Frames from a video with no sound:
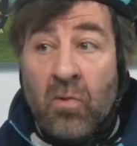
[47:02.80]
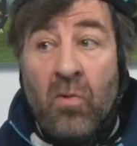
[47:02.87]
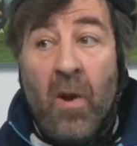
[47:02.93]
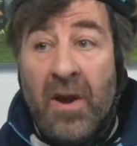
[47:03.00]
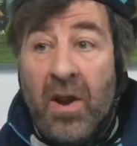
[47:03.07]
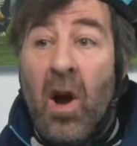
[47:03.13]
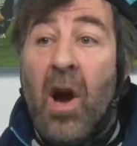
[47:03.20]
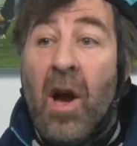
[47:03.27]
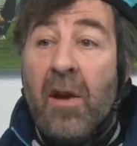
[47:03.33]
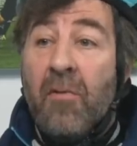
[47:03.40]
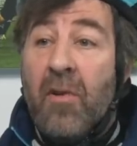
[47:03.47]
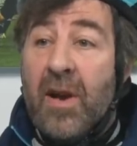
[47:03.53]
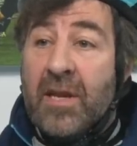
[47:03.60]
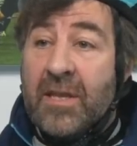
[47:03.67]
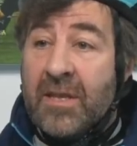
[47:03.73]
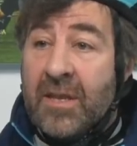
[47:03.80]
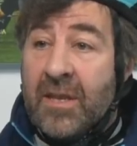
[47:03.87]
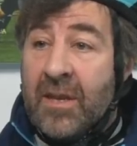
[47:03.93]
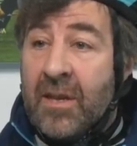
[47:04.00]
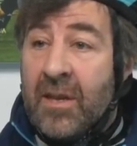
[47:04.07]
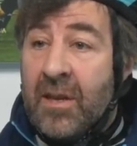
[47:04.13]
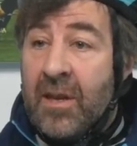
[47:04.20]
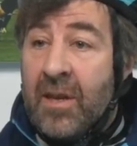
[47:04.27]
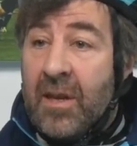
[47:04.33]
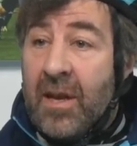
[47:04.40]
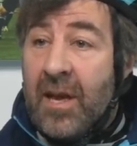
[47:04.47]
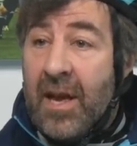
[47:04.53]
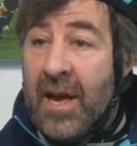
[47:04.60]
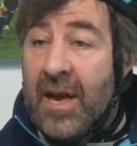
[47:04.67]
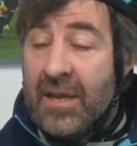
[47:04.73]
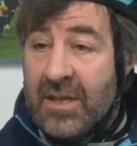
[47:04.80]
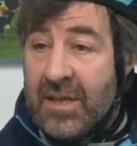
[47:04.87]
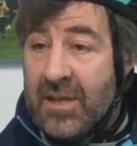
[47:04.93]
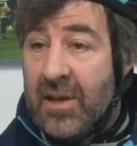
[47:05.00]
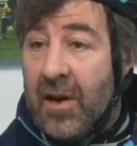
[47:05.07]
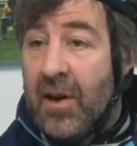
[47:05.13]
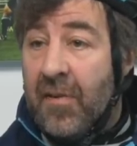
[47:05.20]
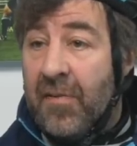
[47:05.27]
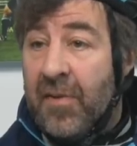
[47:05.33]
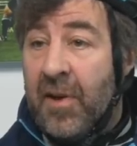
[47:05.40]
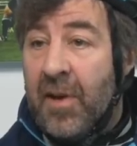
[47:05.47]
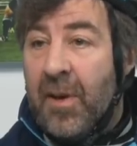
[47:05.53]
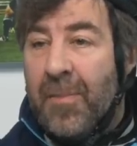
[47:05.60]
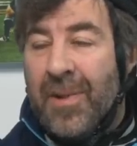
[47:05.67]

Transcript: quite high risk uh, stuff.